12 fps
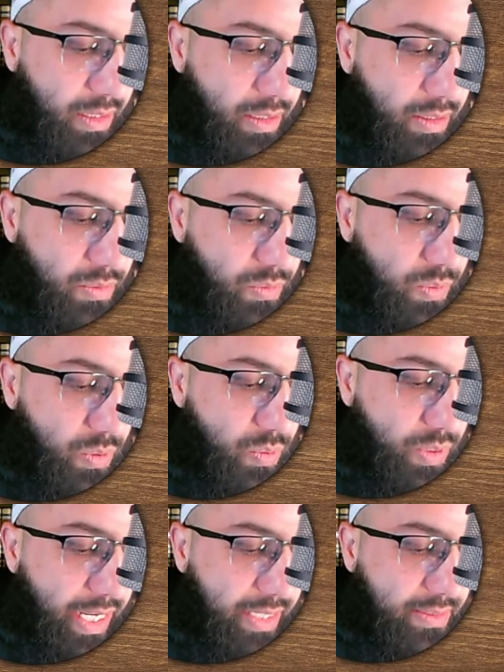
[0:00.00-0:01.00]

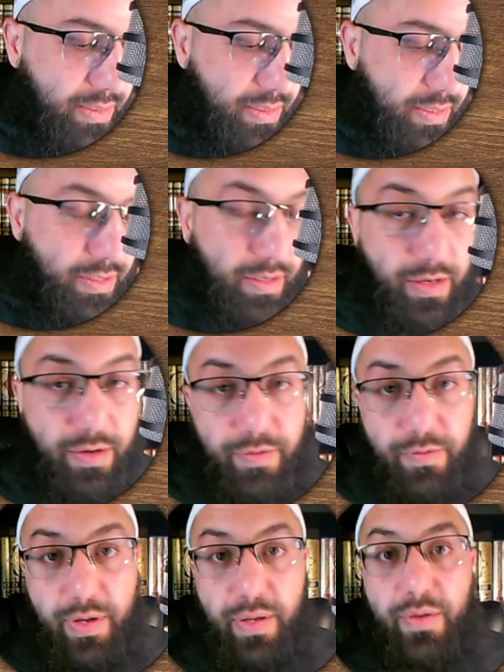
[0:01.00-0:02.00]
the
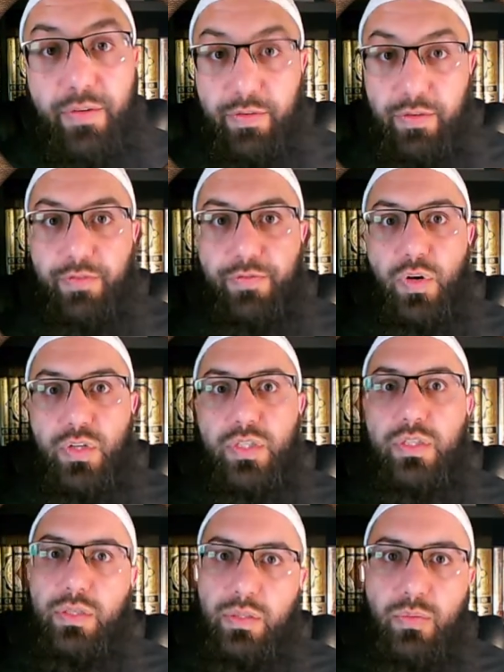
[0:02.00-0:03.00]
first.
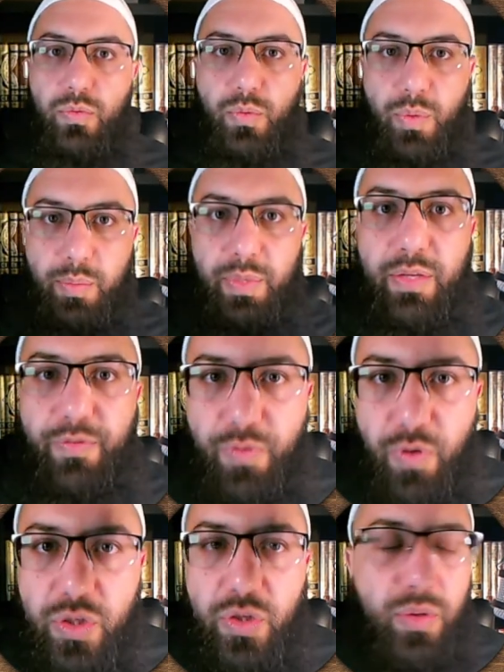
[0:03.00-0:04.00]
You will be the
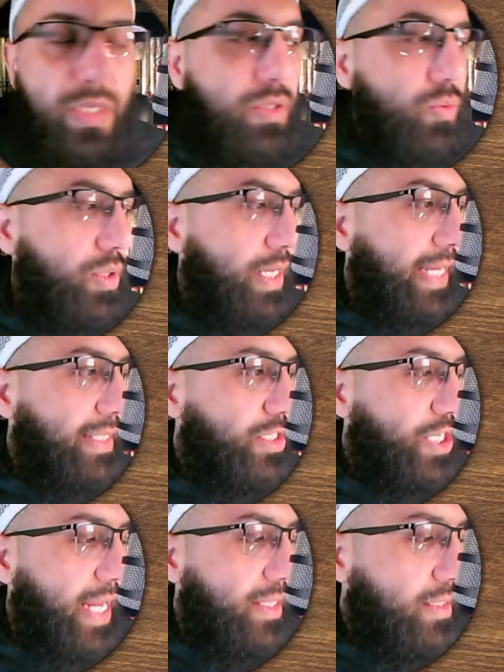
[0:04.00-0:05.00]
first students who get the
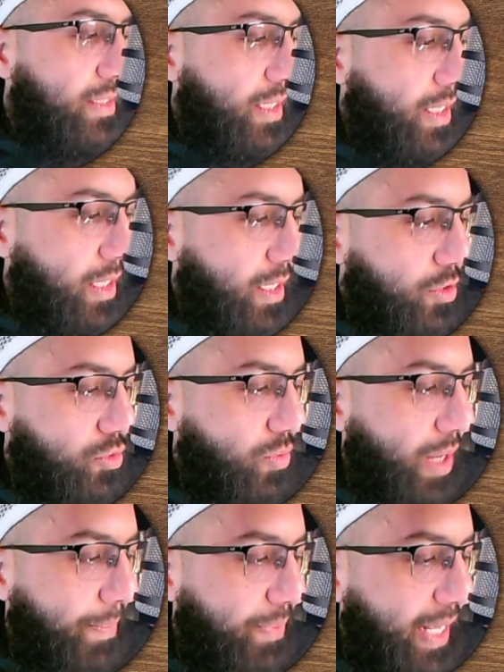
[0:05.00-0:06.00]
chance to
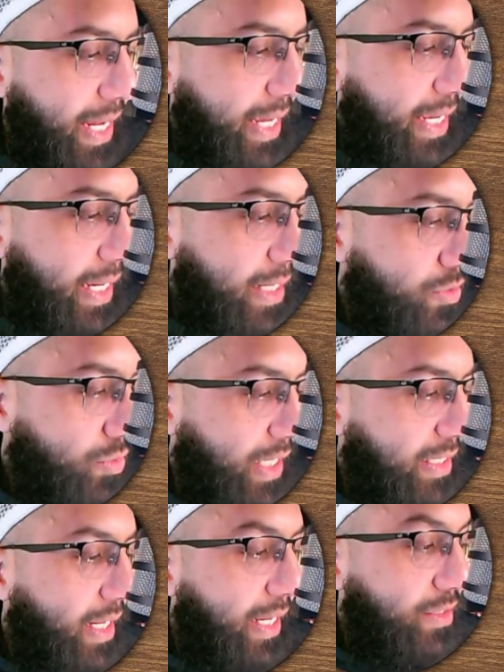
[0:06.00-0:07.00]
apply and to
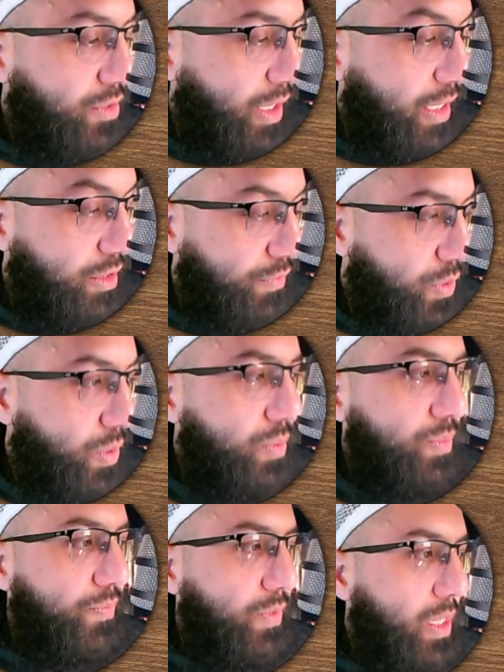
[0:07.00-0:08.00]
get an interview
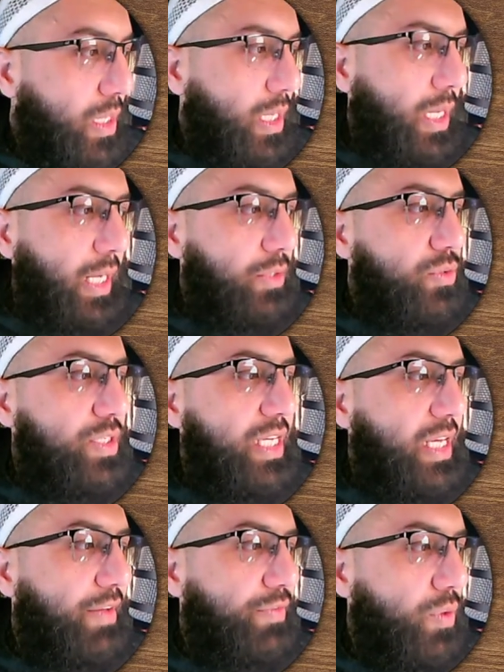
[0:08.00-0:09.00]
and to see
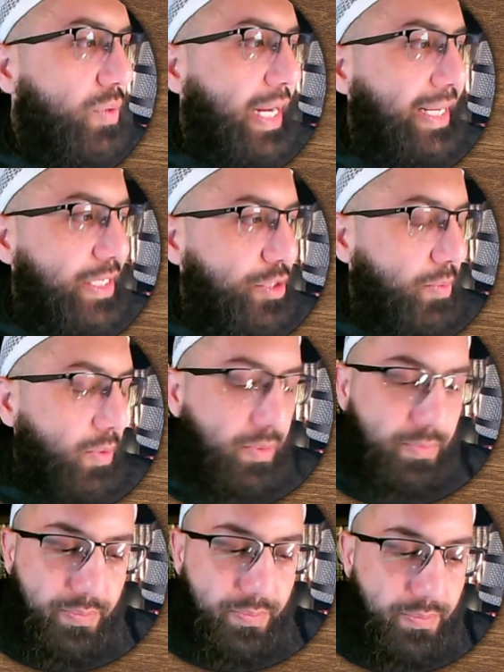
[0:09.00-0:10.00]
if you're eligible.
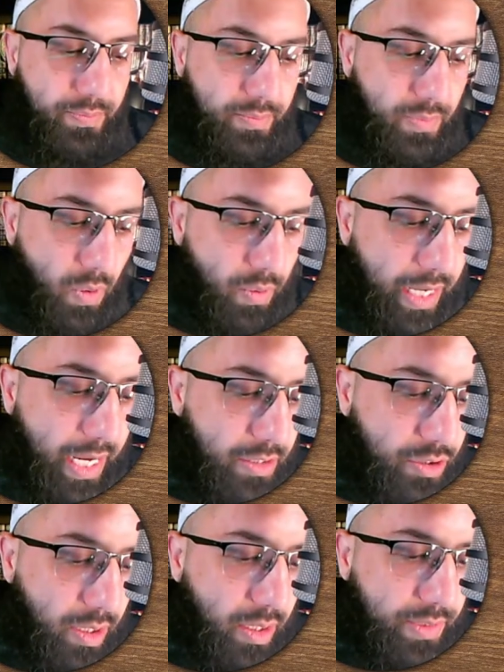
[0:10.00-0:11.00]
Okay,
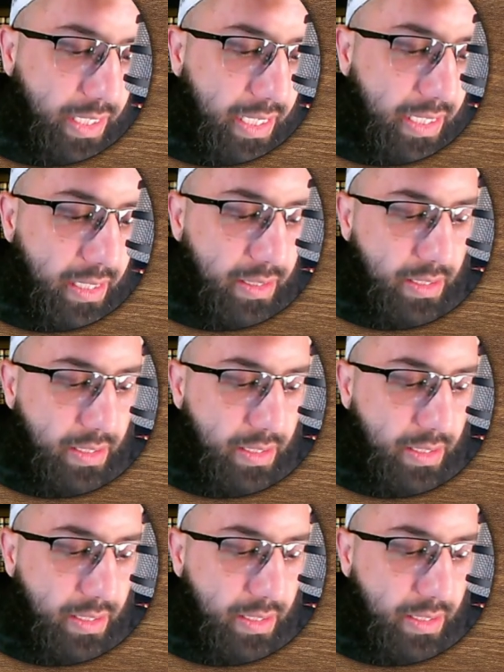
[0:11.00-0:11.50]
inshallah ta'ala.